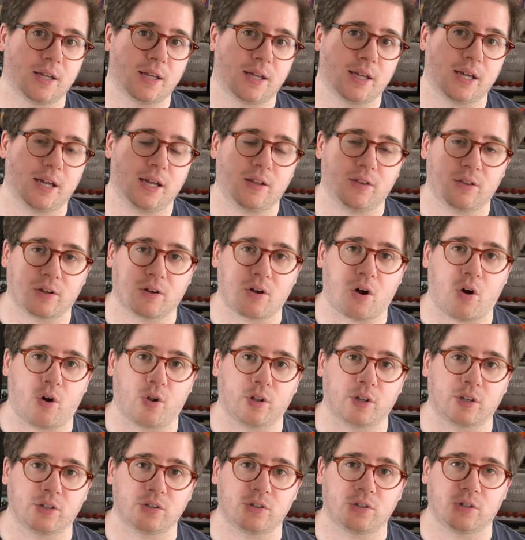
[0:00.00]
in the
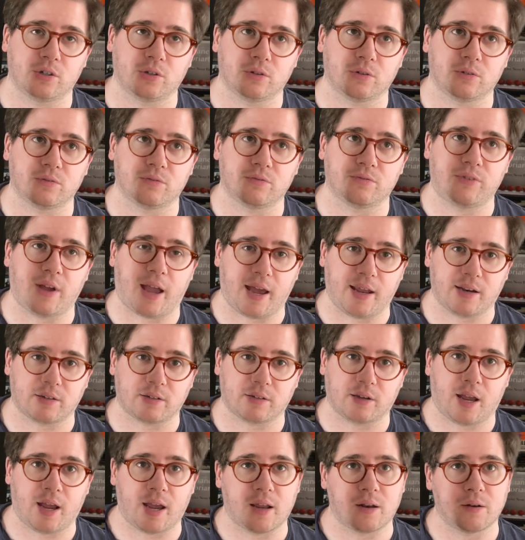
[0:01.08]
college, to vet
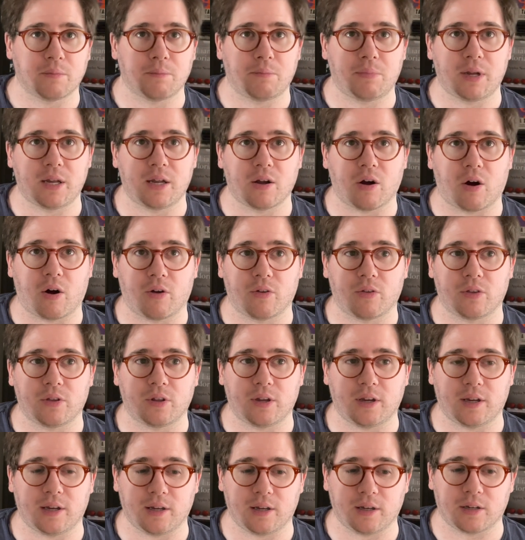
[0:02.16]
and be on
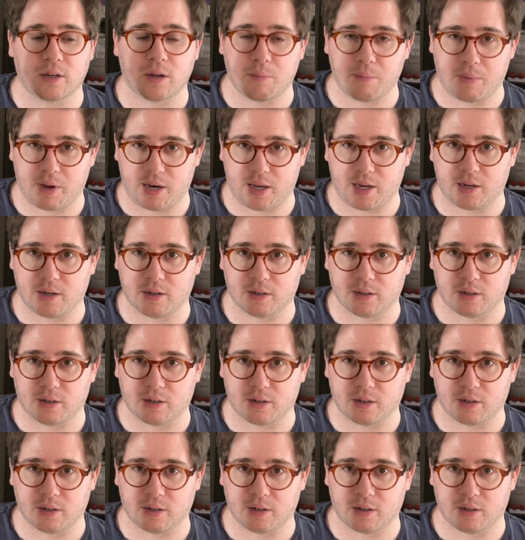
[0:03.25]
the committee